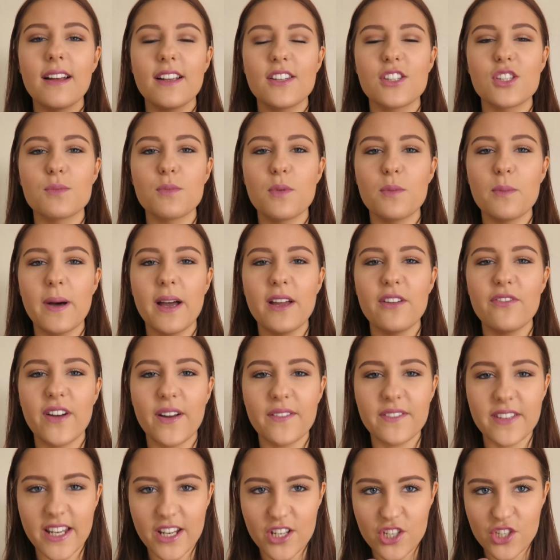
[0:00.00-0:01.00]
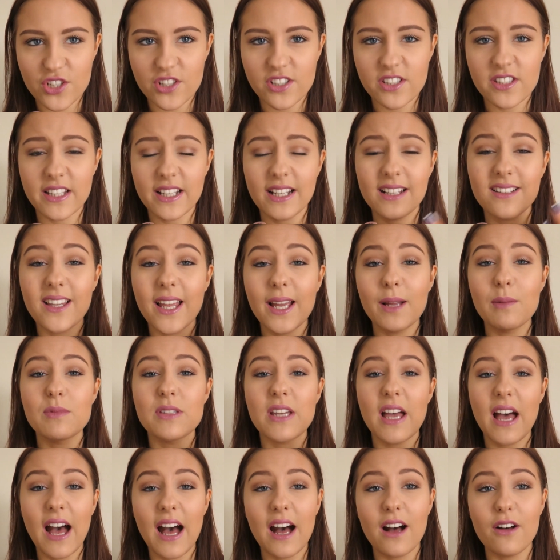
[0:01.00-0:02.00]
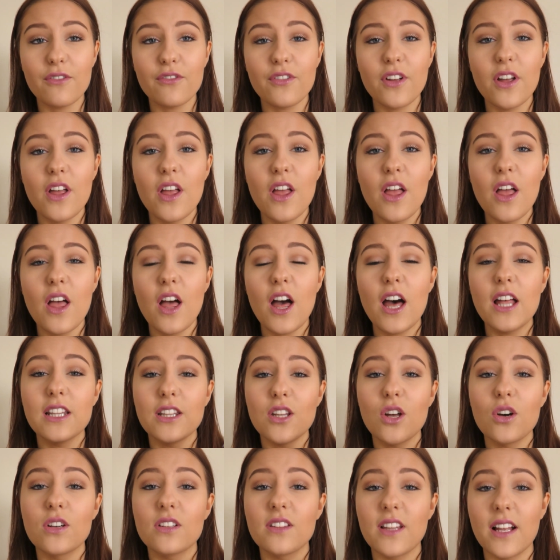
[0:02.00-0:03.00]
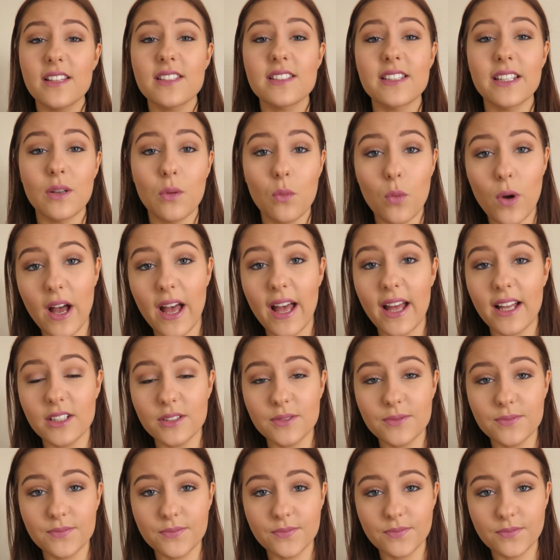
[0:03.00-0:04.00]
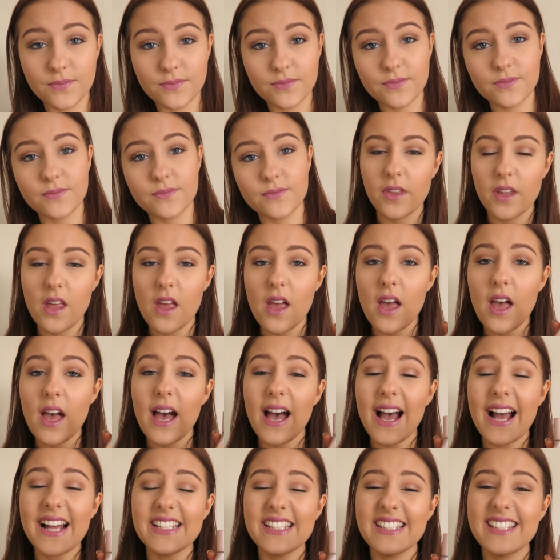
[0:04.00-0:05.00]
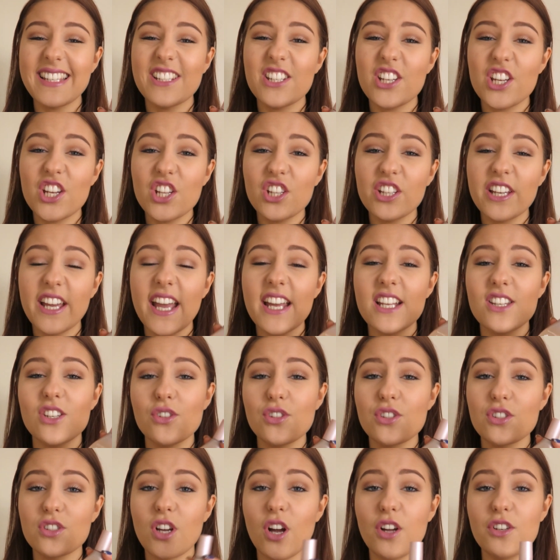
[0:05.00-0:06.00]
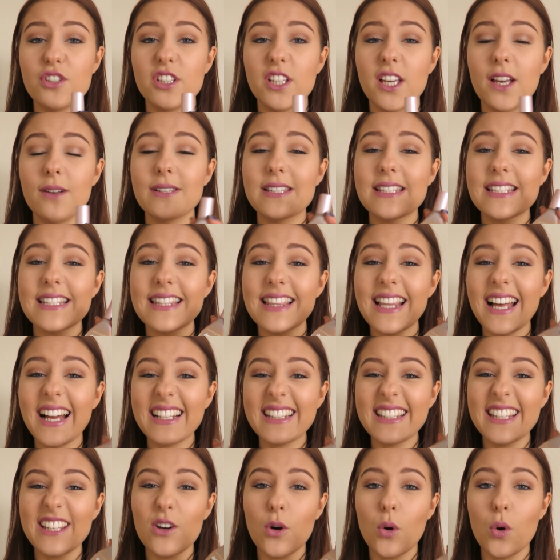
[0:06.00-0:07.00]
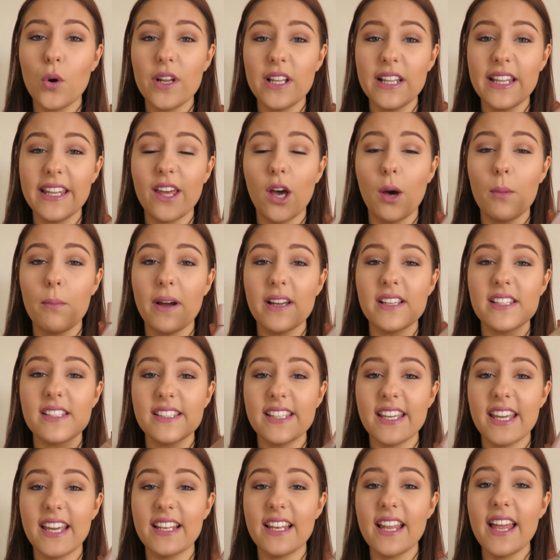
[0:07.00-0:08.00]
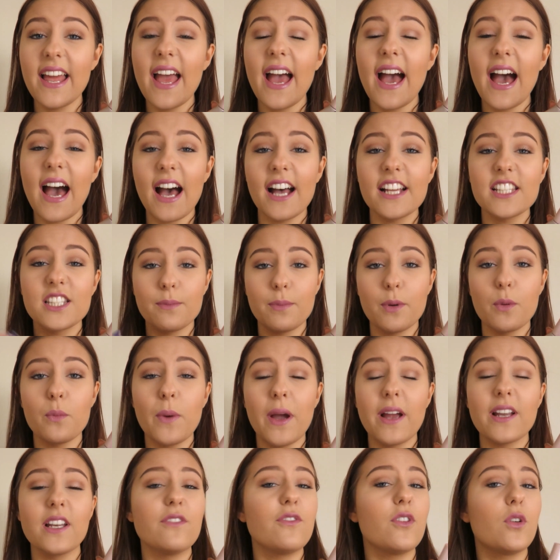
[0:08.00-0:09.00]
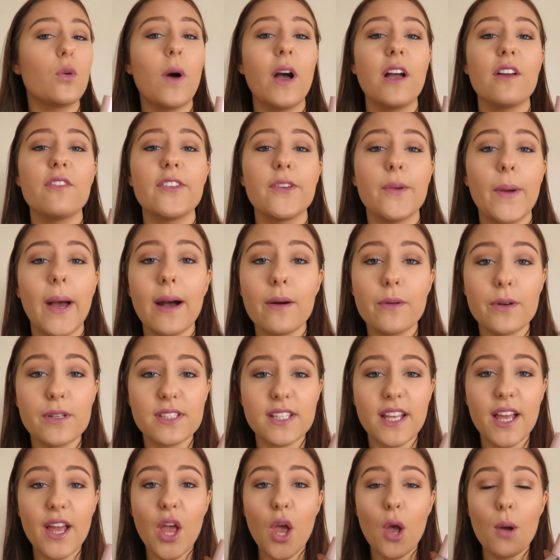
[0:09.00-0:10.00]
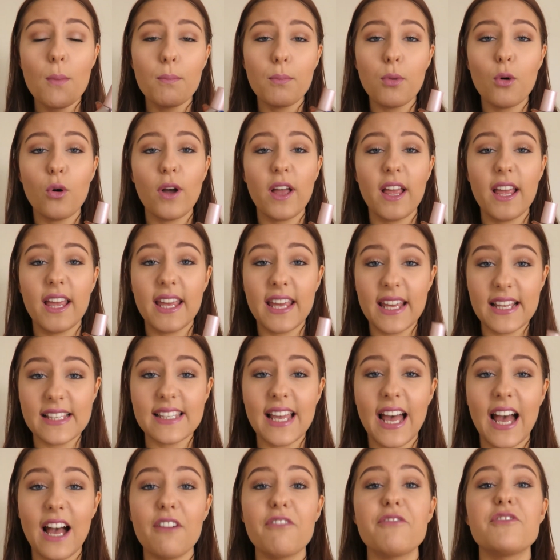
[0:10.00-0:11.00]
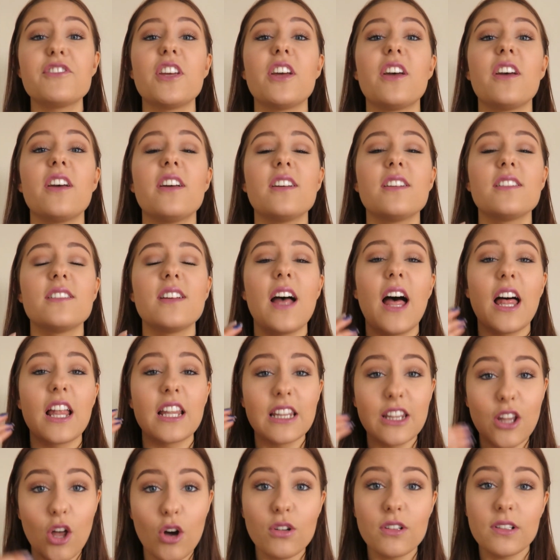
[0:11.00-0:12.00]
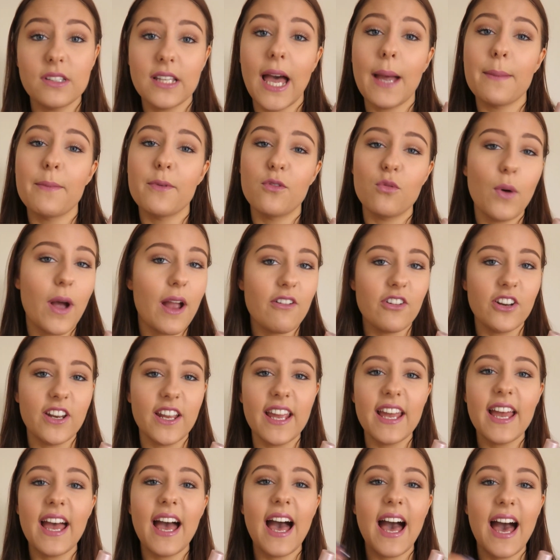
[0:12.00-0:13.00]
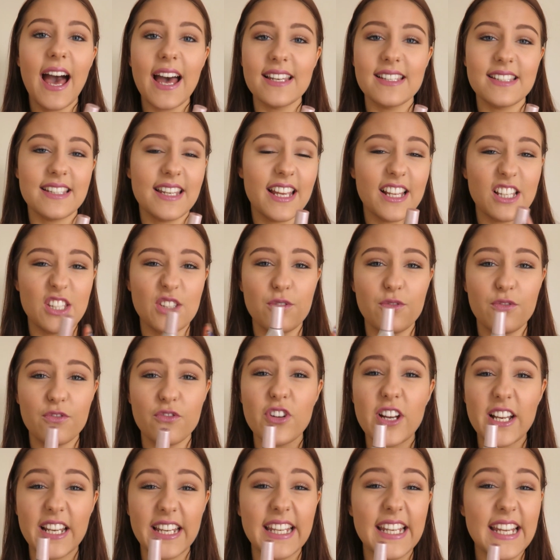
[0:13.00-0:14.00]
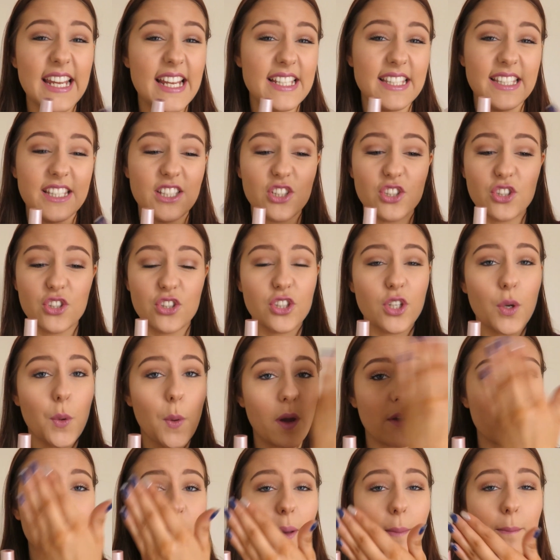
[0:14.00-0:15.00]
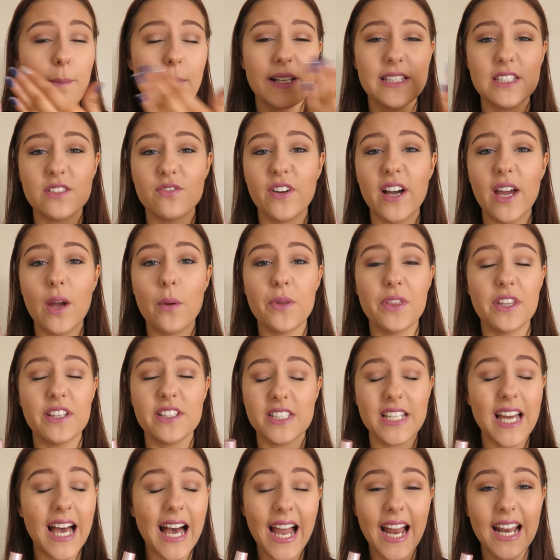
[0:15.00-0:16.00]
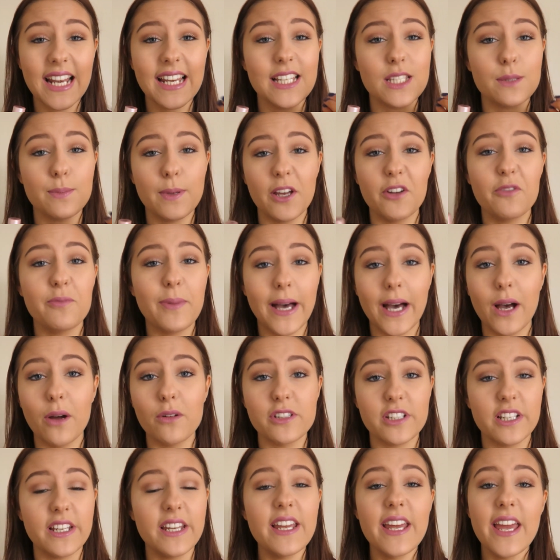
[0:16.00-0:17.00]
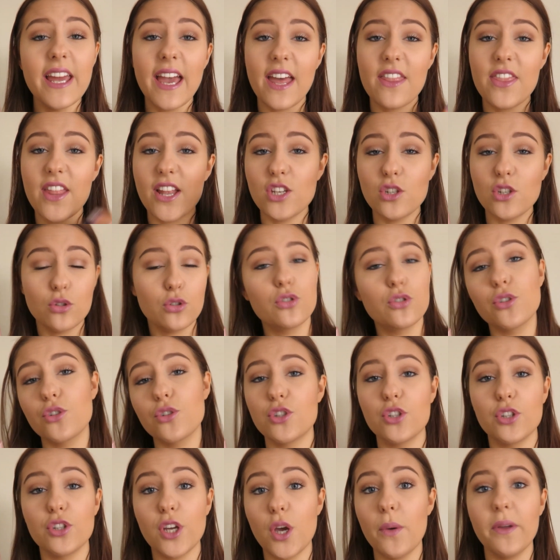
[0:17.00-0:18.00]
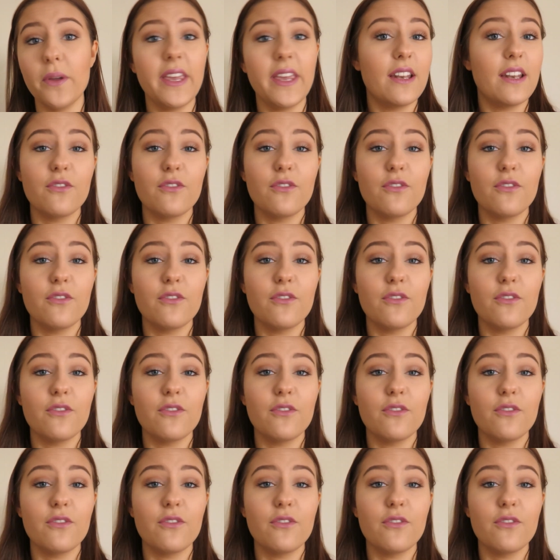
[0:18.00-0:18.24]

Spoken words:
as some of my foundations that claim to have a long-lasting wear. As I said earlier, it does start to go slightly oily on my skin as I've been wearing it for quite a few hours, but it is after a long time of wearing it, and it's really easy to just go over and mattify it with the tiniest bit of powder, and then you're good to go